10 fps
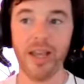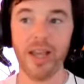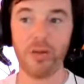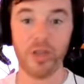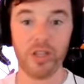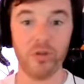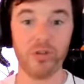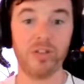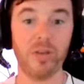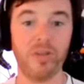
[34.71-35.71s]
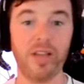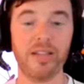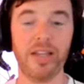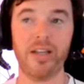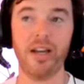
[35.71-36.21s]
And we used some of that
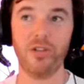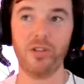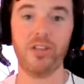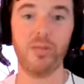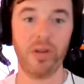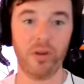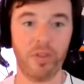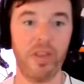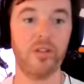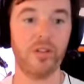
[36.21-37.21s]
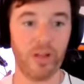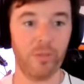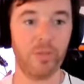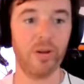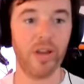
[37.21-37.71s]
technology to build their
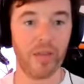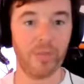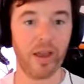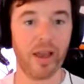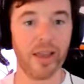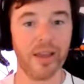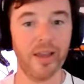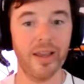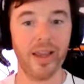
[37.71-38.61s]
developer API.